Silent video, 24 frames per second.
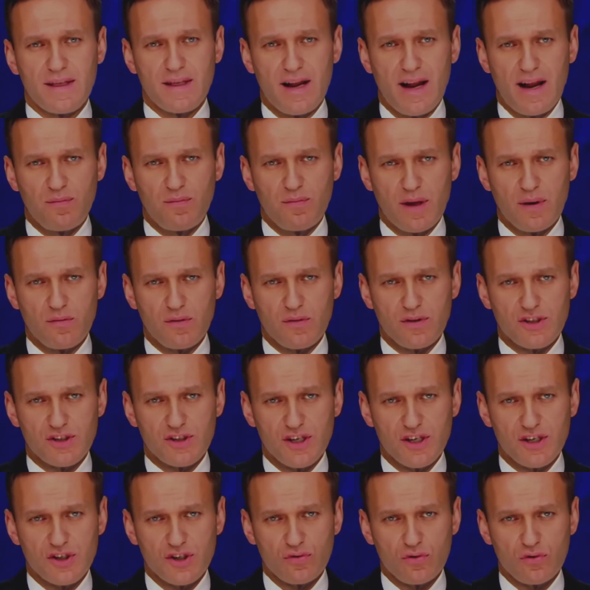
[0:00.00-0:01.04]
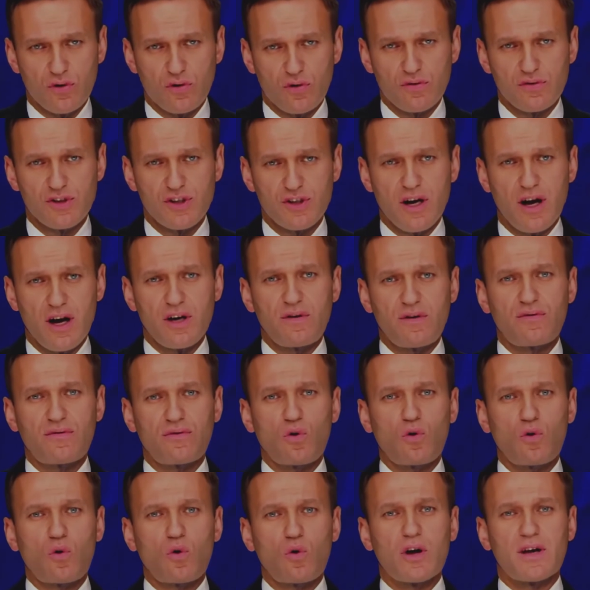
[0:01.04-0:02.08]
I met with 6-year-old Gianna
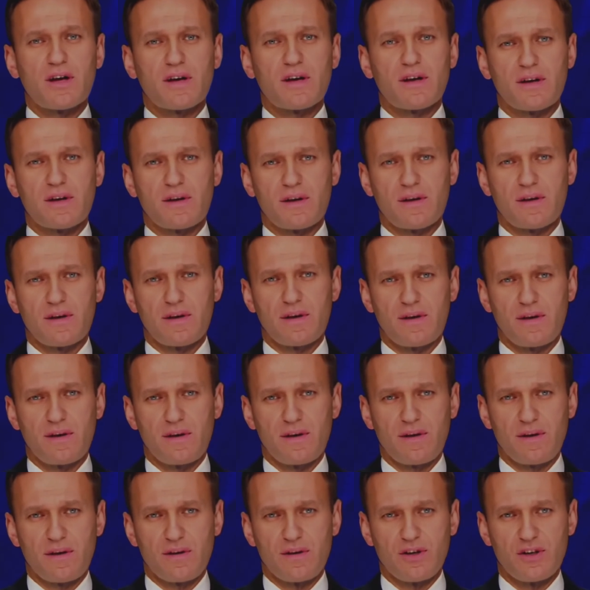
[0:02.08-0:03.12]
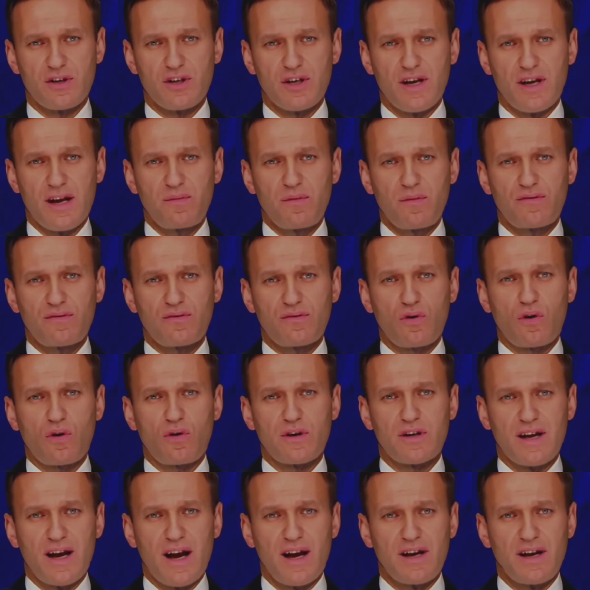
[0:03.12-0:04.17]
Floyd the day before her
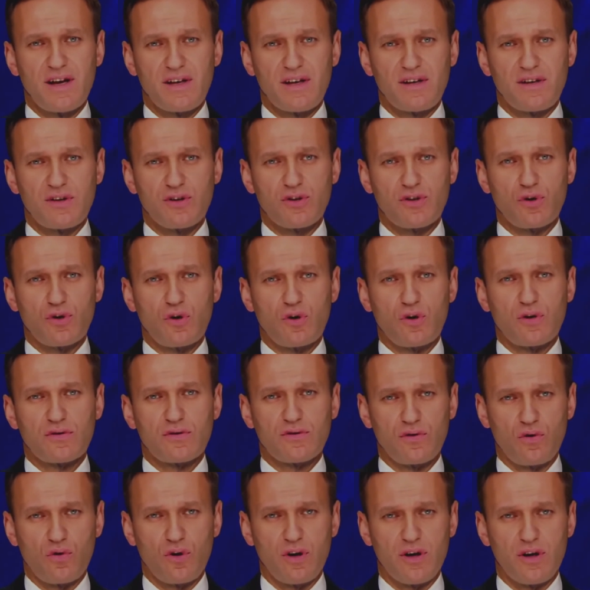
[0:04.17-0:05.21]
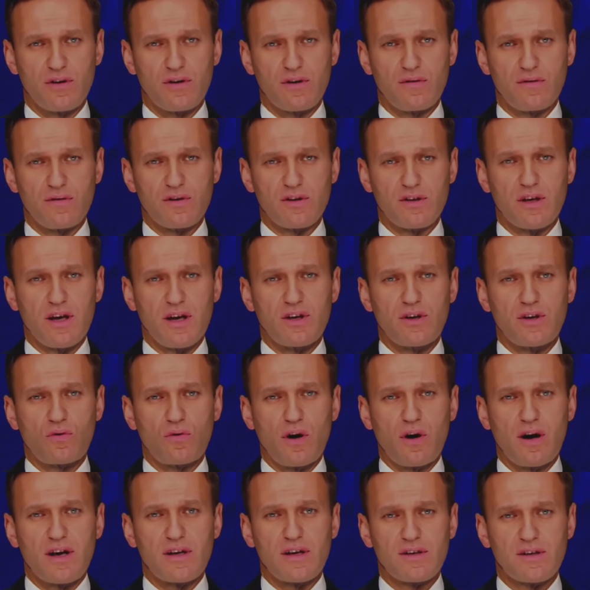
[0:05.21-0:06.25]
daddy, George Floyd, was laid to
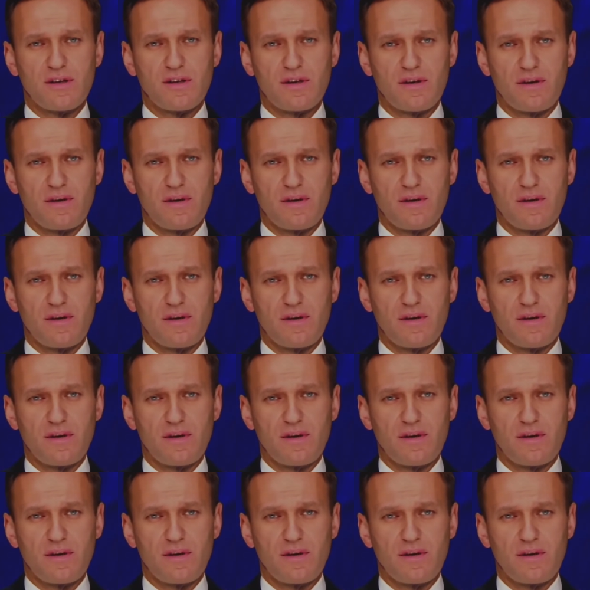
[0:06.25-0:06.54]
rest.